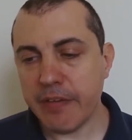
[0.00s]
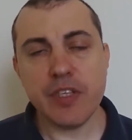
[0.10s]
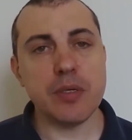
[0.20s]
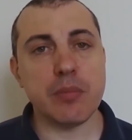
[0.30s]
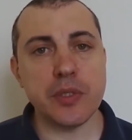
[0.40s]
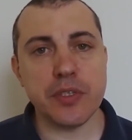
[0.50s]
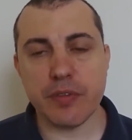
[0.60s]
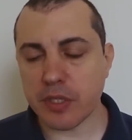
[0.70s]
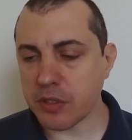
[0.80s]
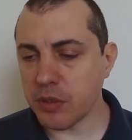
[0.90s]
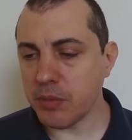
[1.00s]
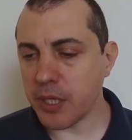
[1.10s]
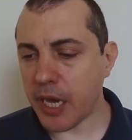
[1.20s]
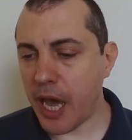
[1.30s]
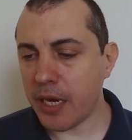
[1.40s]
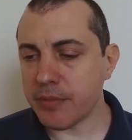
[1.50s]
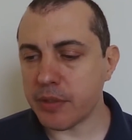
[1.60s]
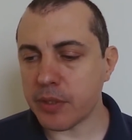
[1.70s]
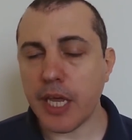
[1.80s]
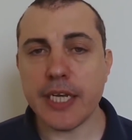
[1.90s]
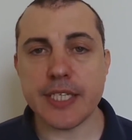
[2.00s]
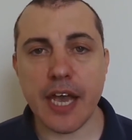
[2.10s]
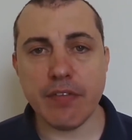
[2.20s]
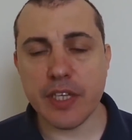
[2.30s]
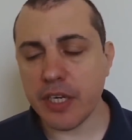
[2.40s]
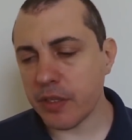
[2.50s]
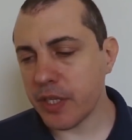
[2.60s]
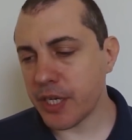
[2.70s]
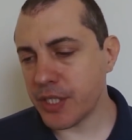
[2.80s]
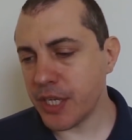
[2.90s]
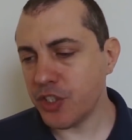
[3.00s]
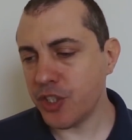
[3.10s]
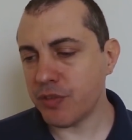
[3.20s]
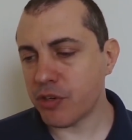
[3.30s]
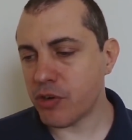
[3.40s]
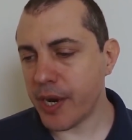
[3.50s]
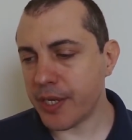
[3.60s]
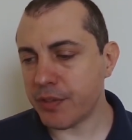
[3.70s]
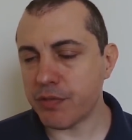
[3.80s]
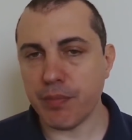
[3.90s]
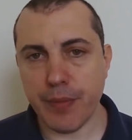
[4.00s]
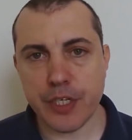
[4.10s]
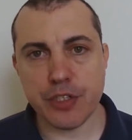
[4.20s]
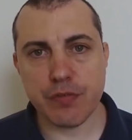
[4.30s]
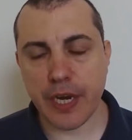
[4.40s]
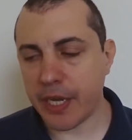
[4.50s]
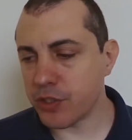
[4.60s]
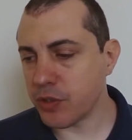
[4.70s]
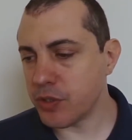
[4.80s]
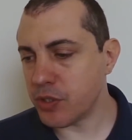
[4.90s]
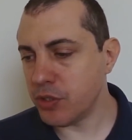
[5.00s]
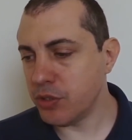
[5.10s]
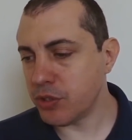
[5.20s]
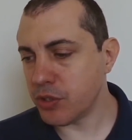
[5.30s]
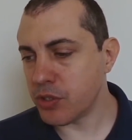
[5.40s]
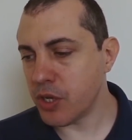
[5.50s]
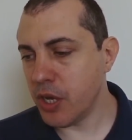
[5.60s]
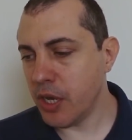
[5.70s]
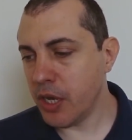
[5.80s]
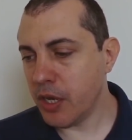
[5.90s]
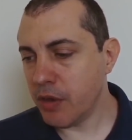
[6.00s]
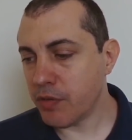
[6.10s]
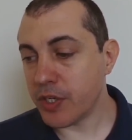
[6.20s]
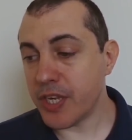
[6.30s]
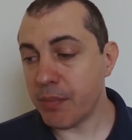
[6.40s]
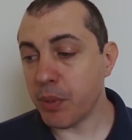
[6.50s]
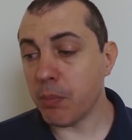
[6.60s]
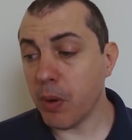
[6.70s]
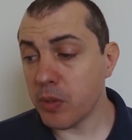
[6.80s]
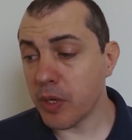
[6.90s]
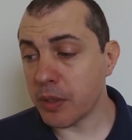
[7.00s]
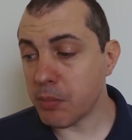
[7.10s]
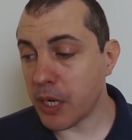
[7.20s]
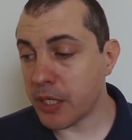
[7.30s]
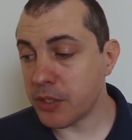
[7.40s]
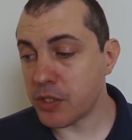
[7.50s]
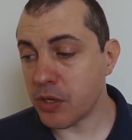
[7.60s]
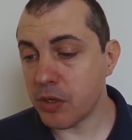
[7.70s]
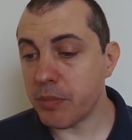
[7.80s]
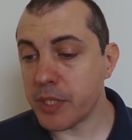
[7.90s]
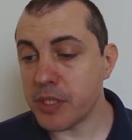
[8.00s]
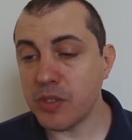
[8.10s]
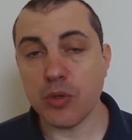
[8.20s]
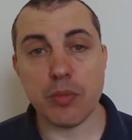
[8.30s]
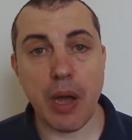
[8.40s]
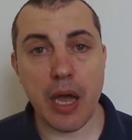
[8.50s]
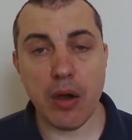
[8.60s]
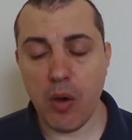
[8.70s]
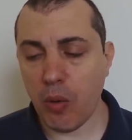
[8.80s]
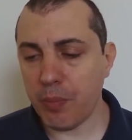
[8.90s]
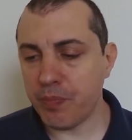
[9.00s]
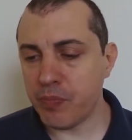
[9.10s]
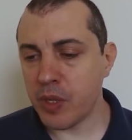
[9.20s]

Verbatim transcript: Given that most of the global economy relies heavily on the extension of credit from major financial institutions, for example, borrowing money to start a business or buy a home.